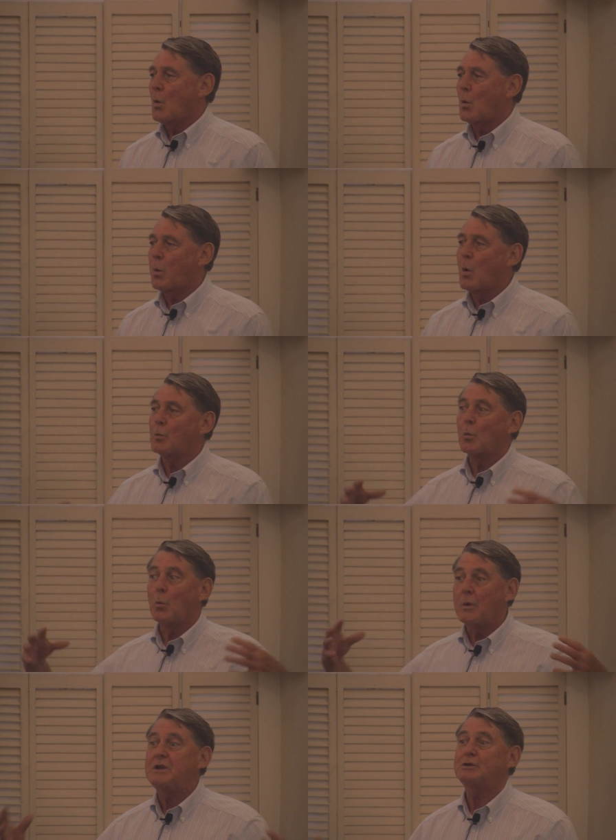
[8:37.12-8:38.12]
Quote,
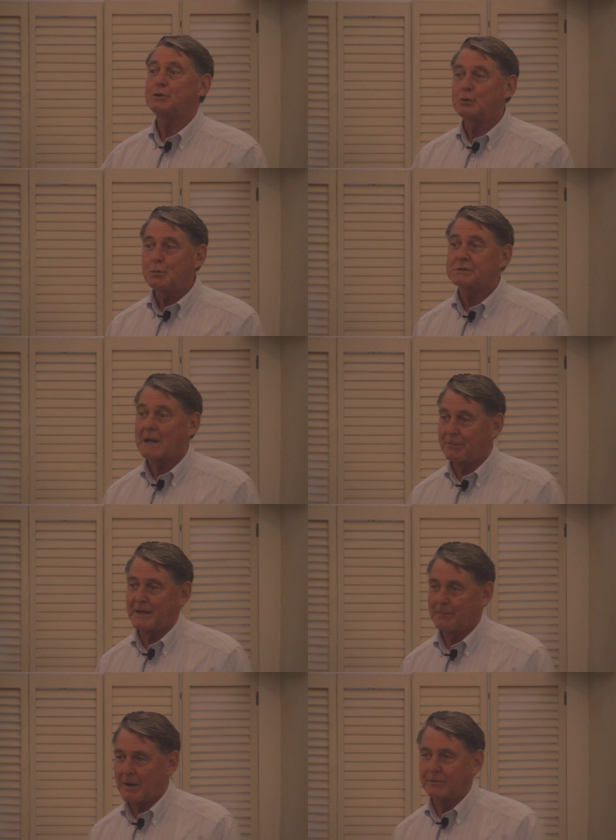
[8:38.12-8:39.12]
we should do
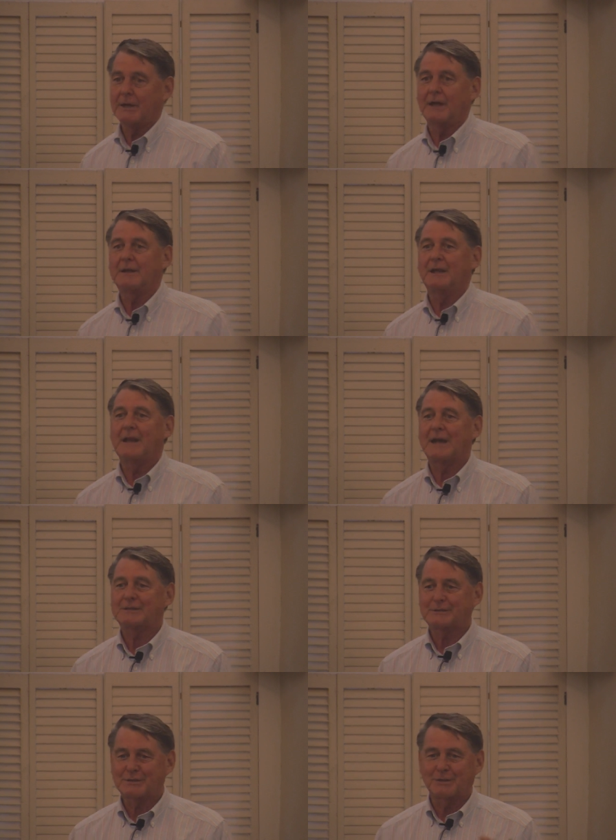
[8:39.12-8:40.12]
something about that. And
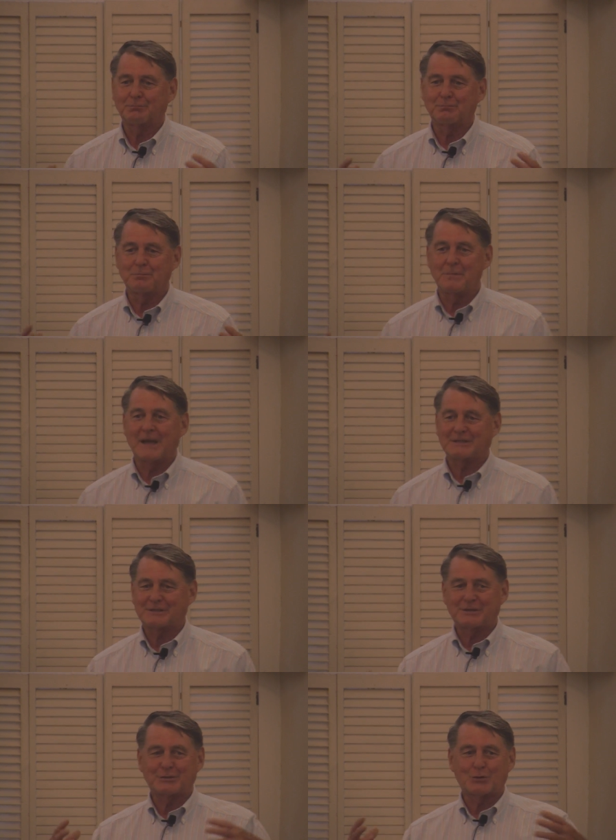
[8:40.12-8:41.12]
that's the,
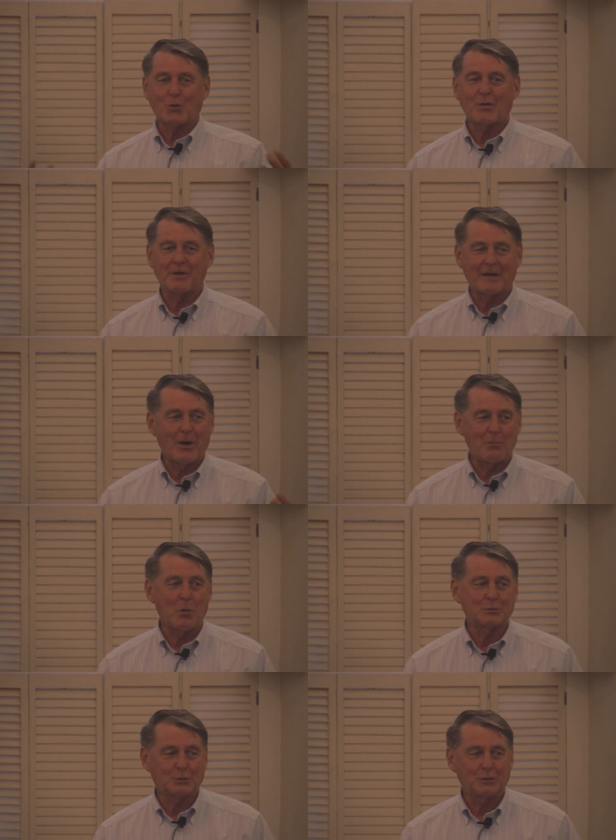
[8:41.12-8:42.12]
that's the story of how
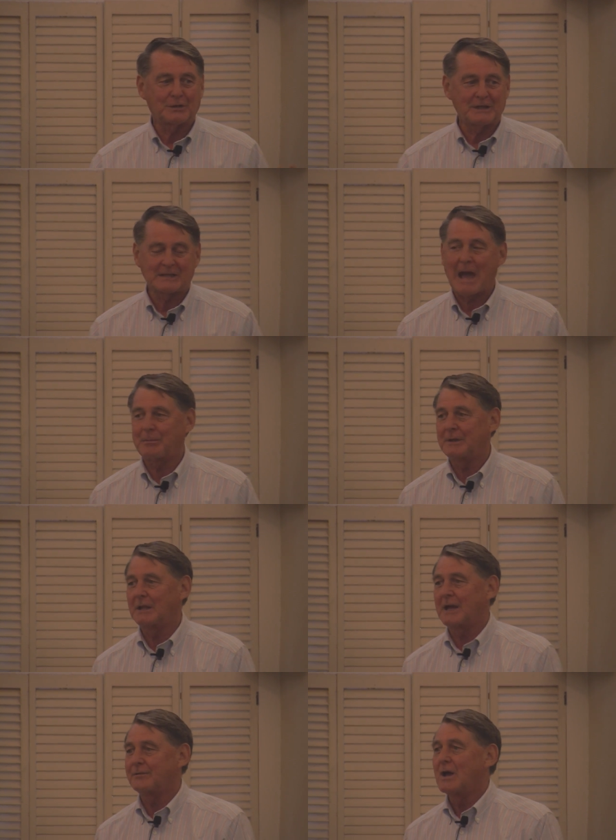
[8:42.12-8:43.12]
most good things happen
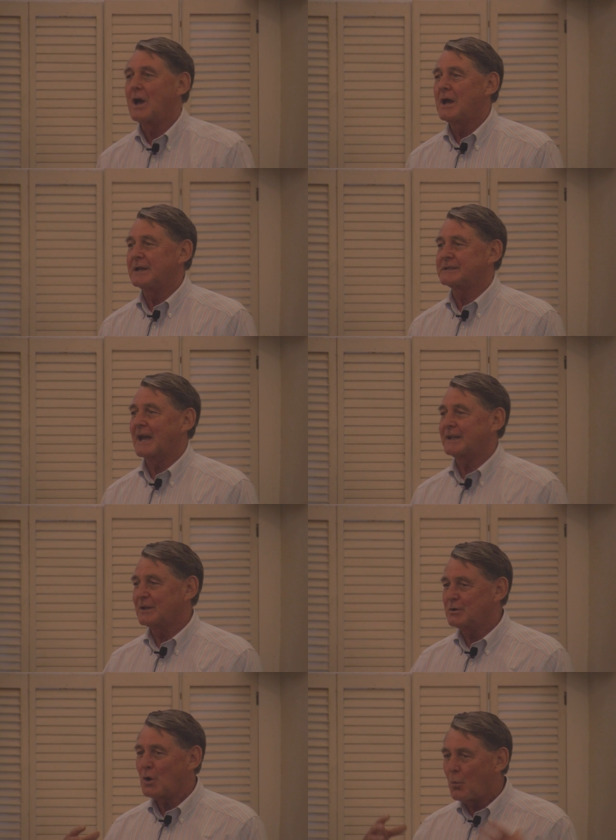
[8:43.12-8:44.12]
in life is the
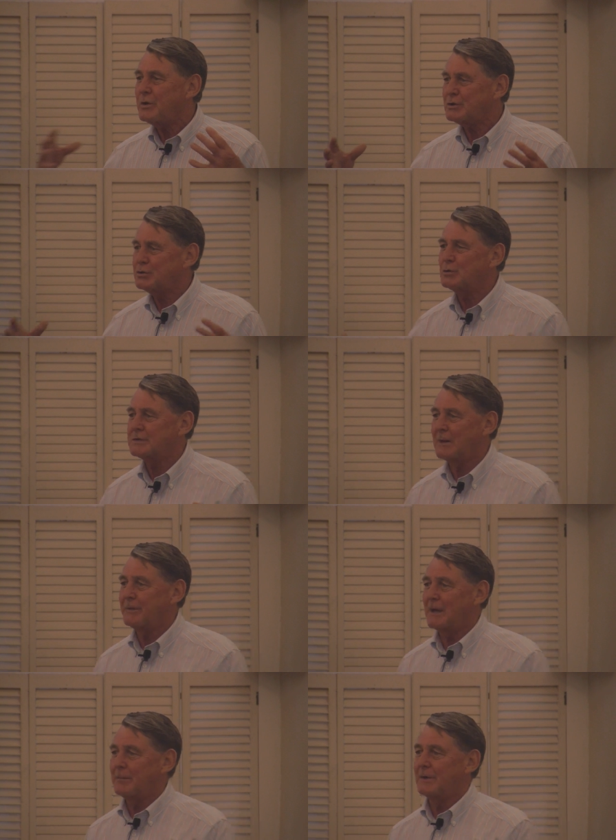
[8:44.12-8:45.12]
idea, you know, we should do
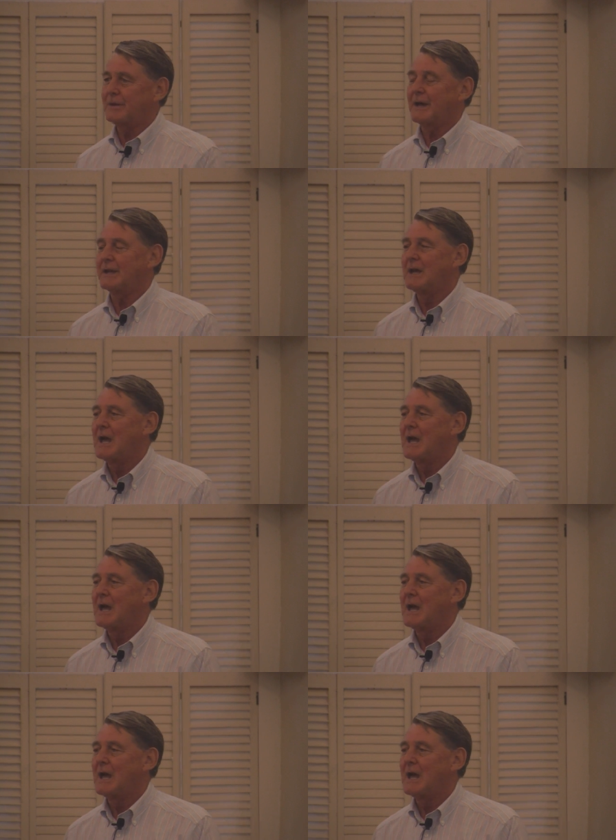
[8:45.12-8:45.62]
something about that.